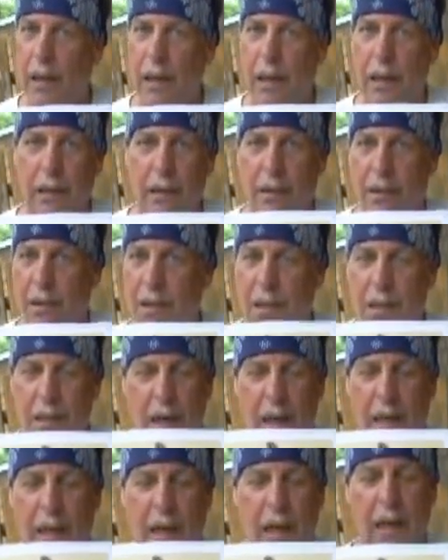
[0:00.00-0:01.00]
it just
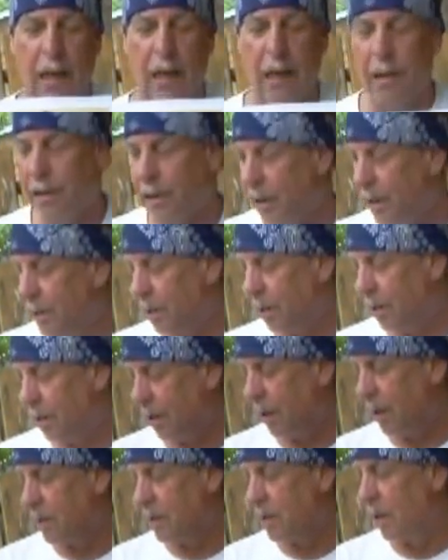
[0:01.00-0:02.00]
like any other guitar
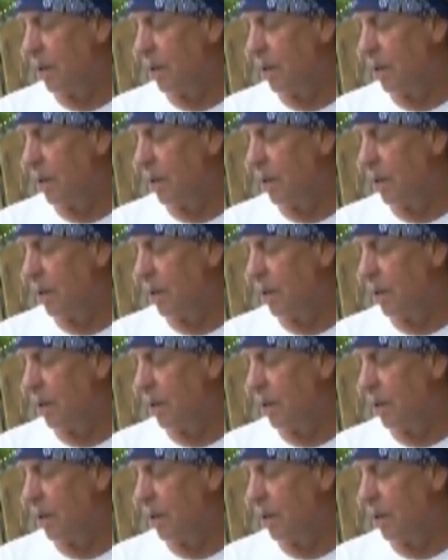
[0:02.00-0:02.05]
that's